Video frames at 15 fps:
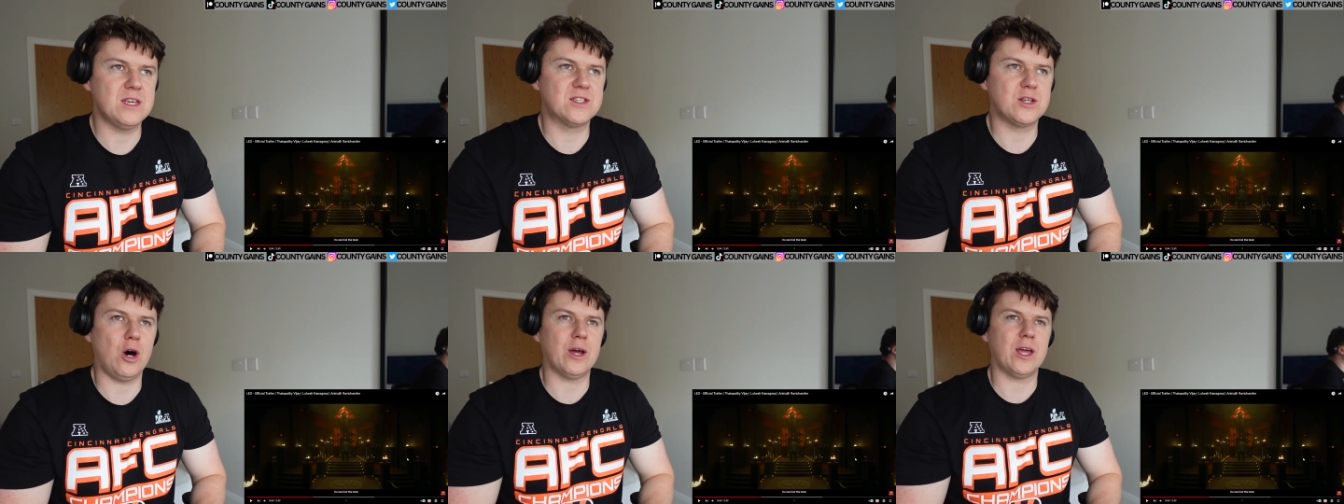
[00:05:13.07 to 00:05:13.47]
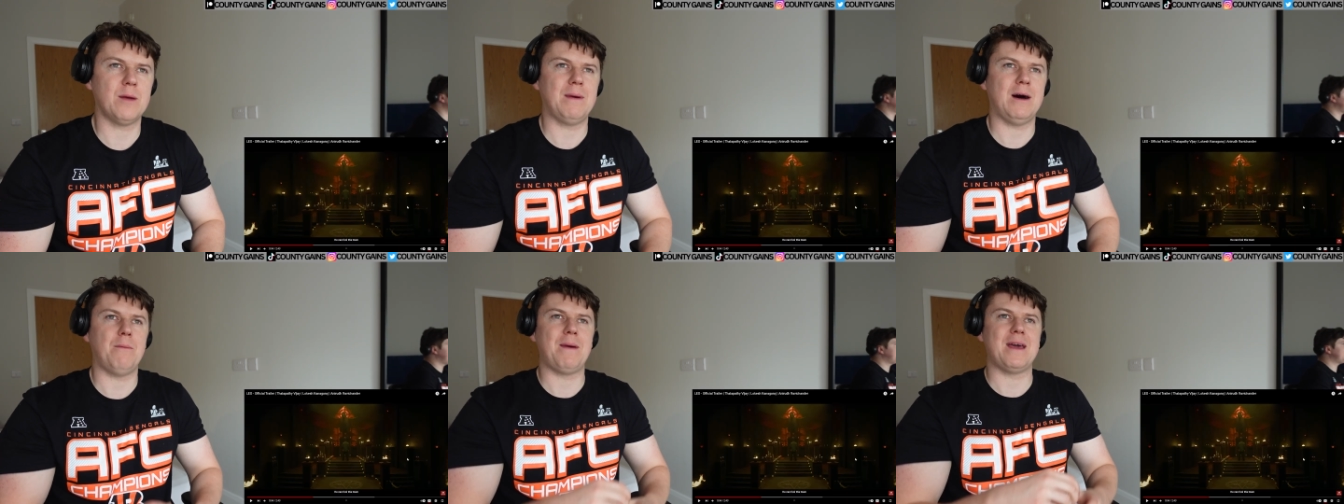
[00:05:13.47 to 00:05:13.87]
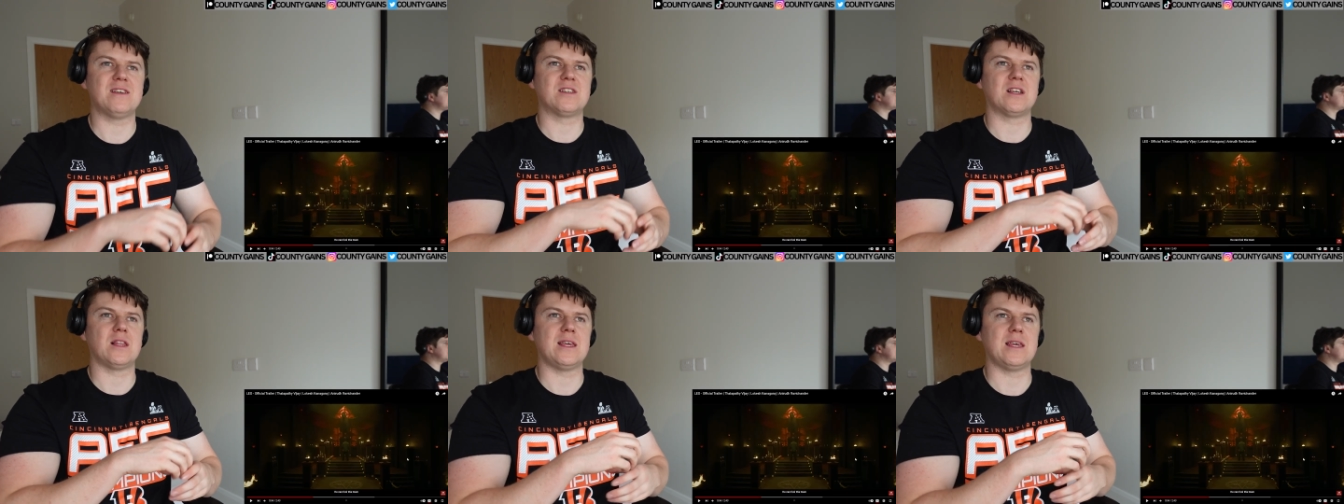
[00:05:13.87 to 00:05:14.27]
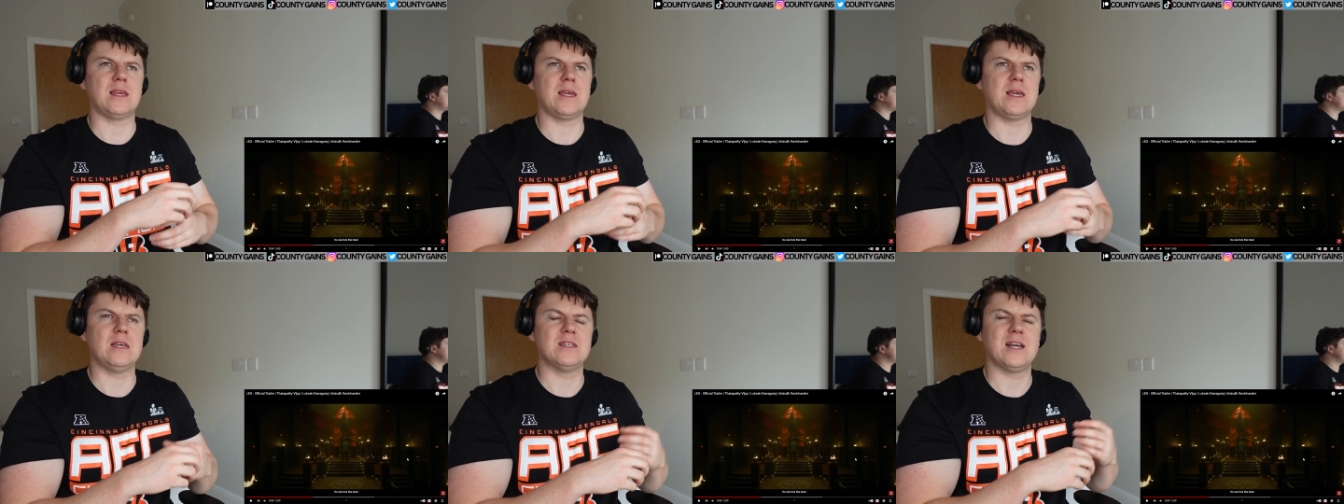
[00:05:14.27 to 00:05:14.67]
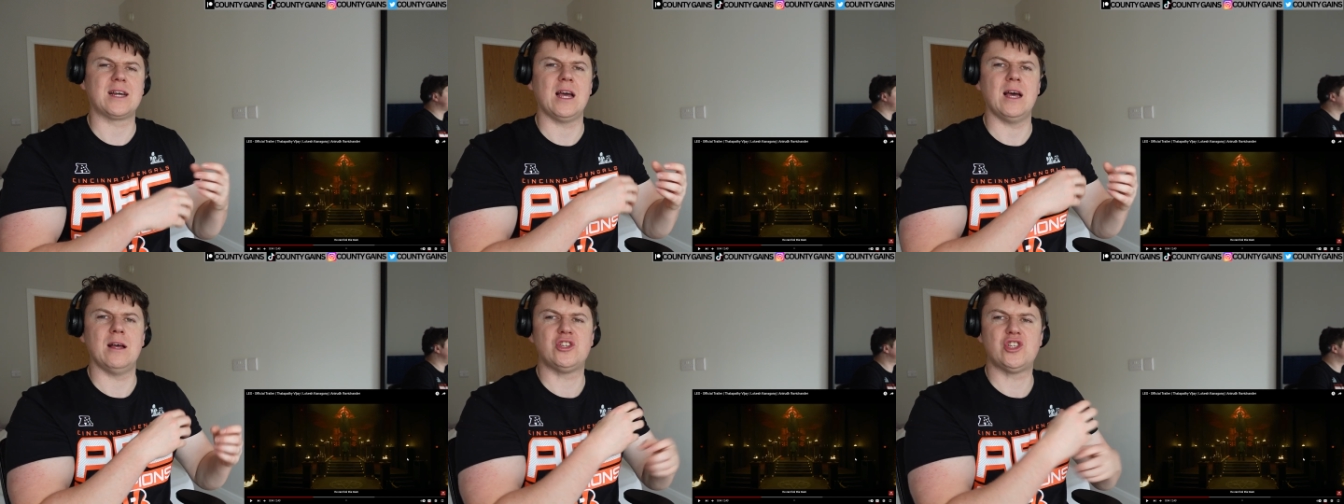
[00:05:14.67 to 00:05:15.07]
he's talking about basically he's
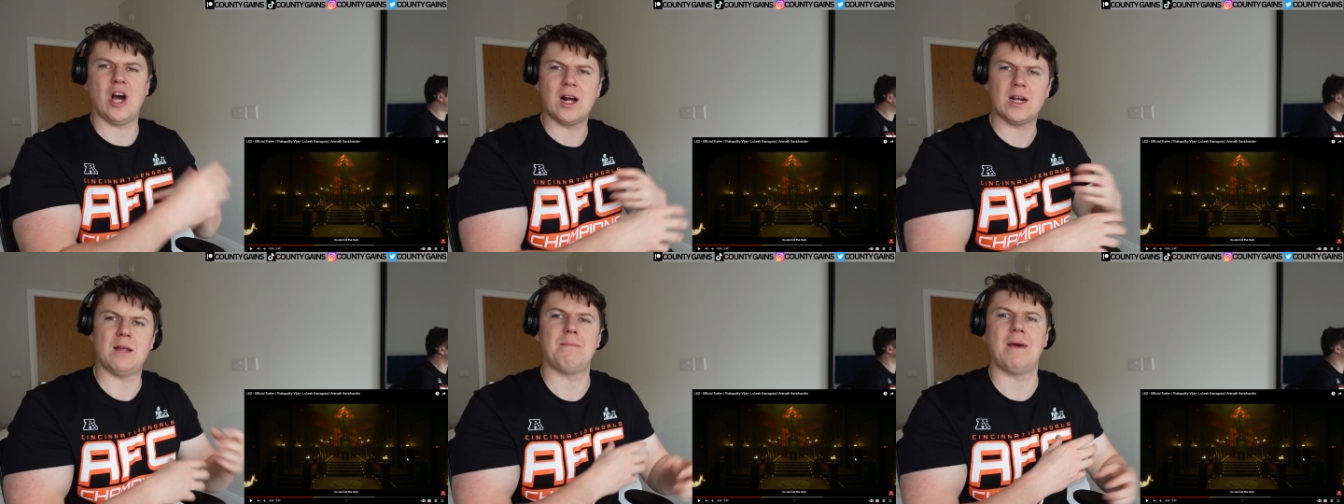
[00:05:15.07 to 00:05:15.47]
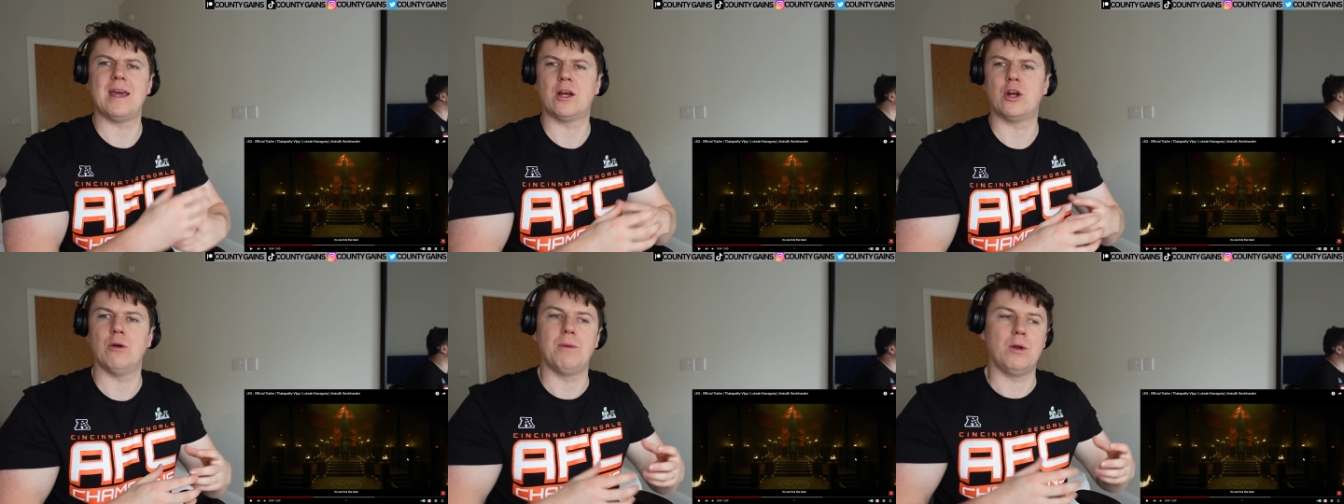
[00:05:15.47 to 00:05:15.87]
like a chocolate maker,